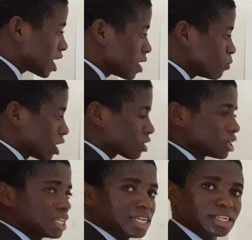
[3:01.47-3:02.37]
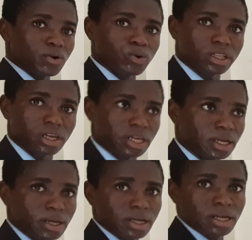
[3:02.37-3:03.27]
always coordinated with
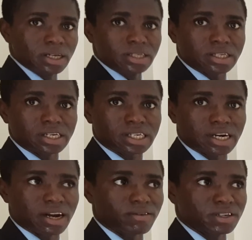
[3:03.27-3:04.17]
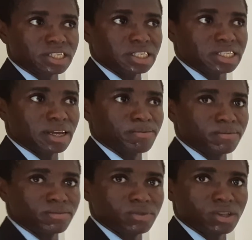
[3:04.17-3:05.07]
the central nervous system.
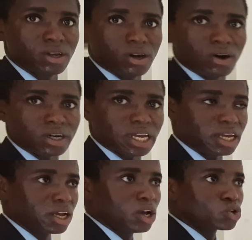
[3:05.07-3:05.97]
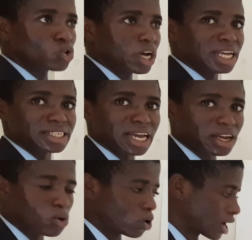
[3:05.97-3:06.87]
Okay, so
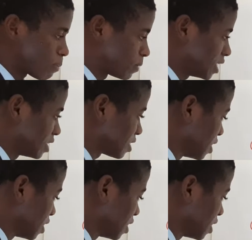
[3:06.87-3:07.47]
exactly what happens is